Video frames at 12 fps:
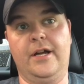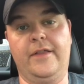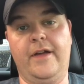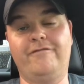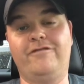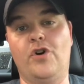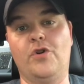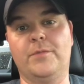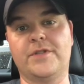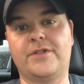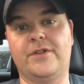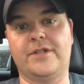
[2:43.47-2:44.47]
that
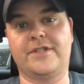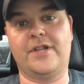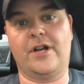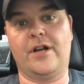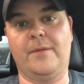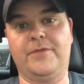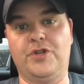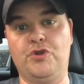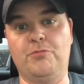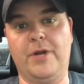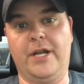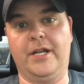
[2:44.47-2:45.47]
foam is going to suck up the
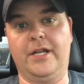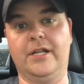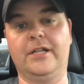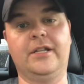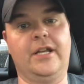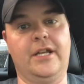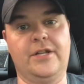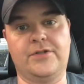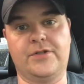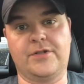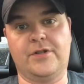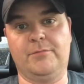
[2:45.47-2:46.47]
humidity, and
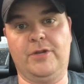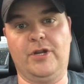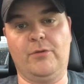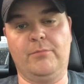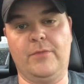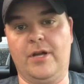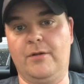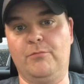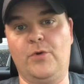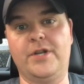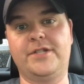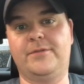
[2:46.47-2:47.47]
it's just going to be a
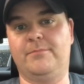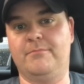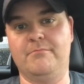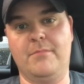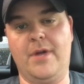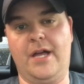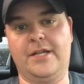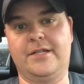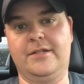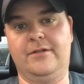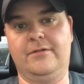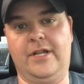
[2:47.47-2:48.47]
moist
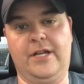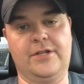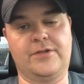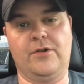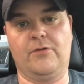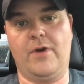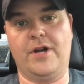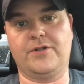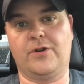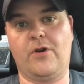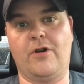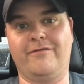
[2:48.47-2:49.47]
mess, and it's going to rot
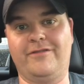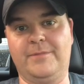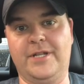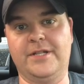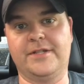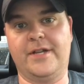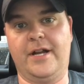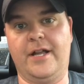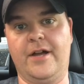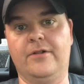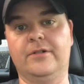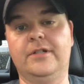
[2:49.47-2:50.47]
your car from the inside
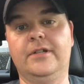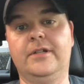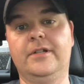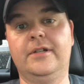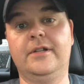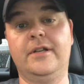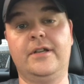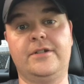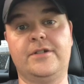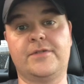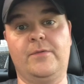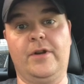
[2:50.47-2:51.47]
out. I
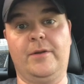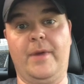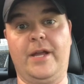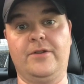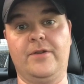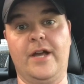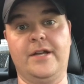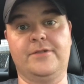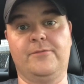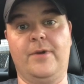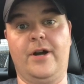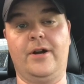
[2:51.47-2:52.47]
just wanted to make you guys
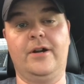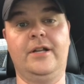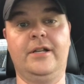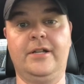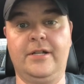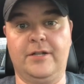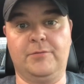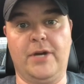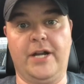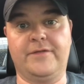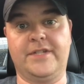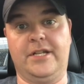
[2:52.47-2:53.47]
aware. You
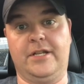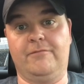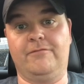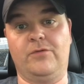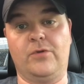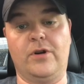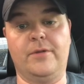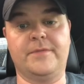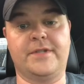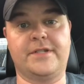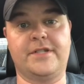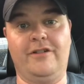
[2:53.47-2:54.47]
might have seen it in
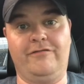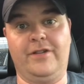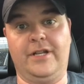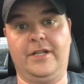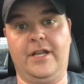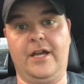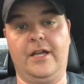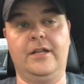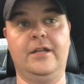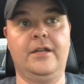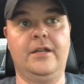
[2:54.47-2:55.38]
forums and stuff like that,